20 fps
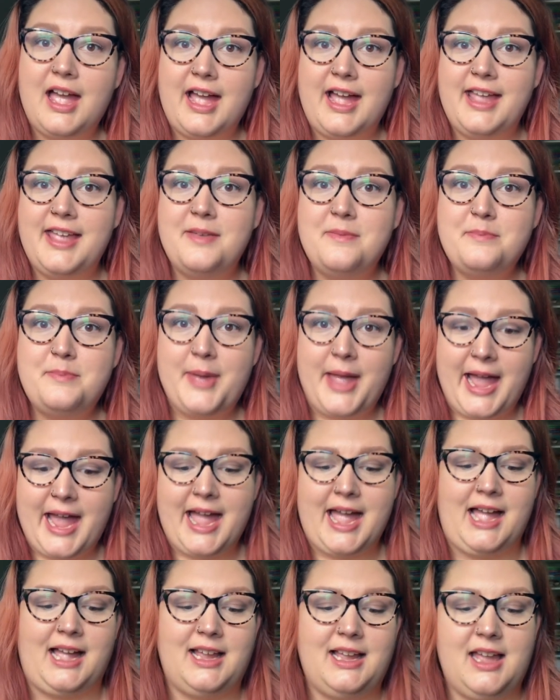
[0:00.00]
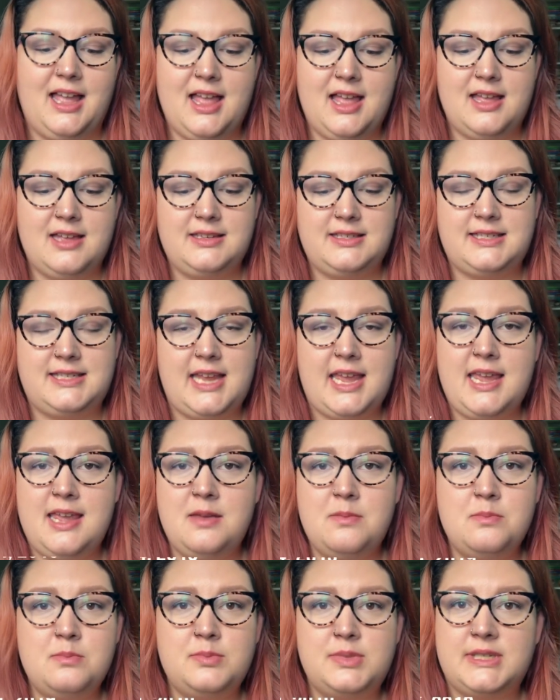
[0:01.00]
I am back. Uh,
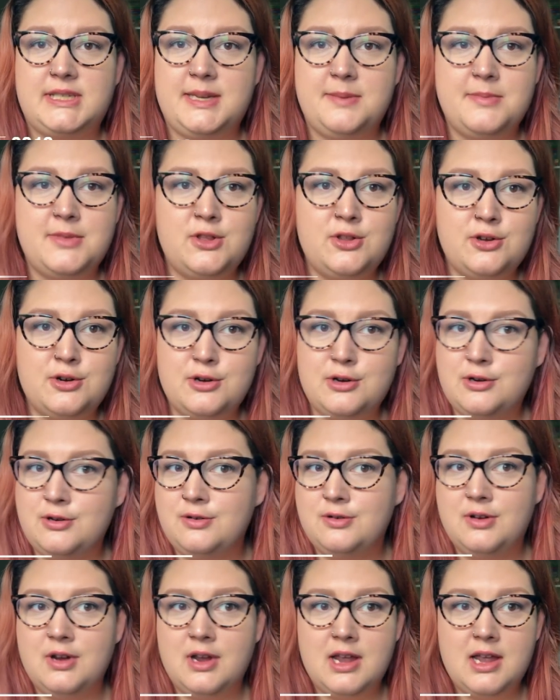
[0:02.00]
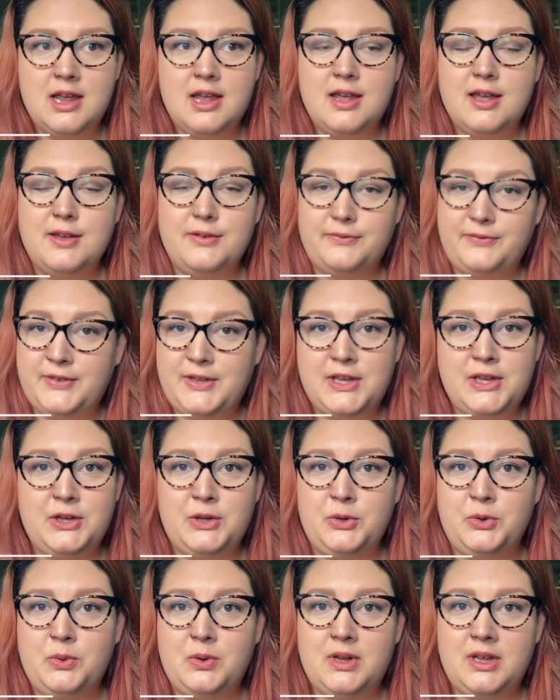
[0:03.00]
same, similar
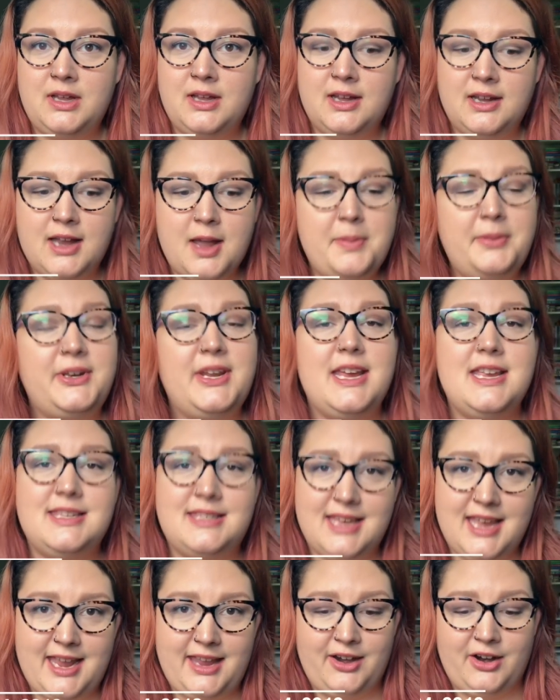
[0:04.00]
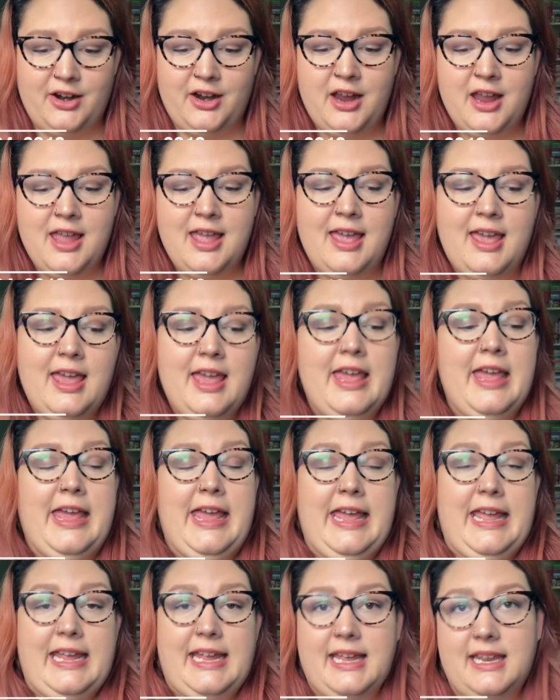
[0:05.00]
view a couple days later.
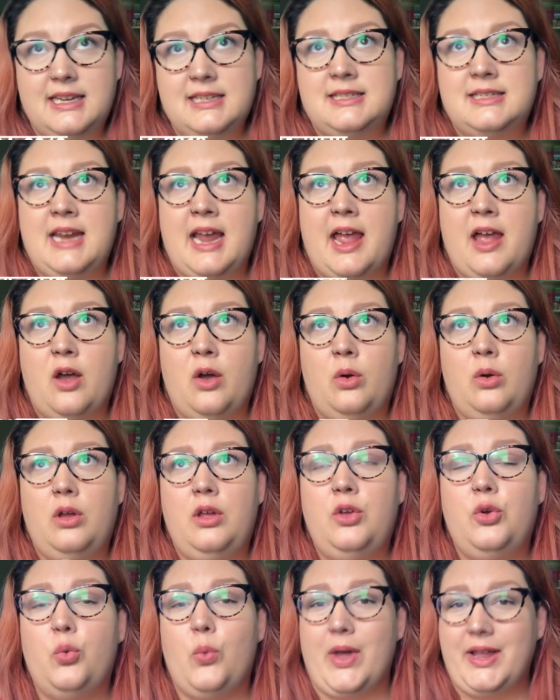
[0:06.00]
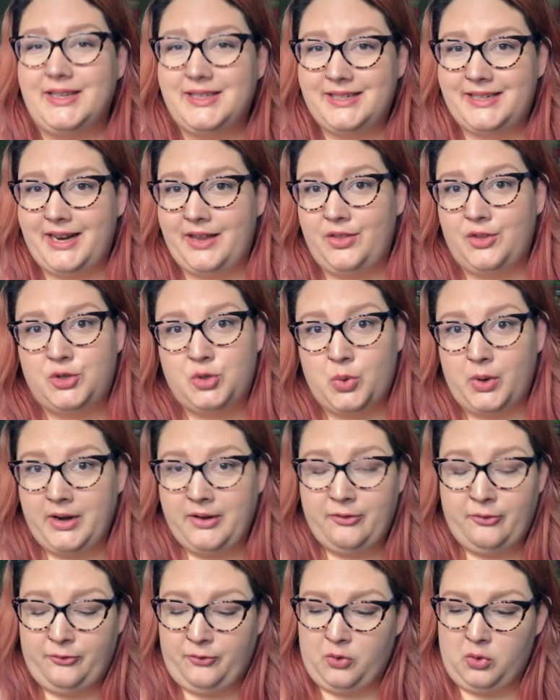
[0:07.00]
It is now Wednesday the
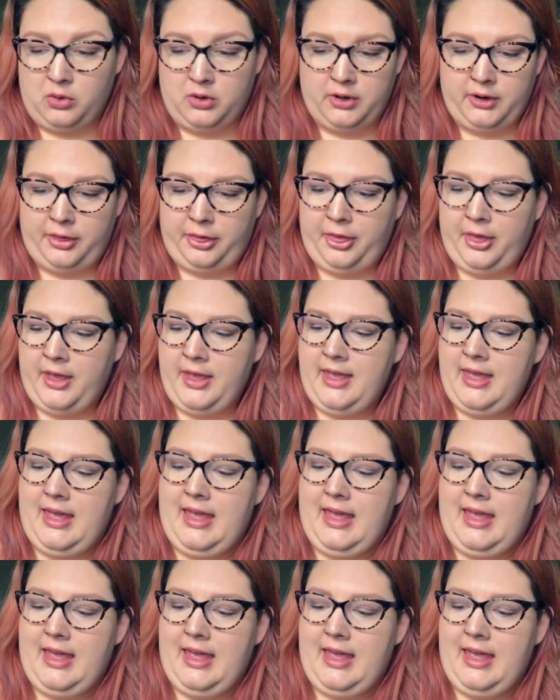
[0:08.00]
24th,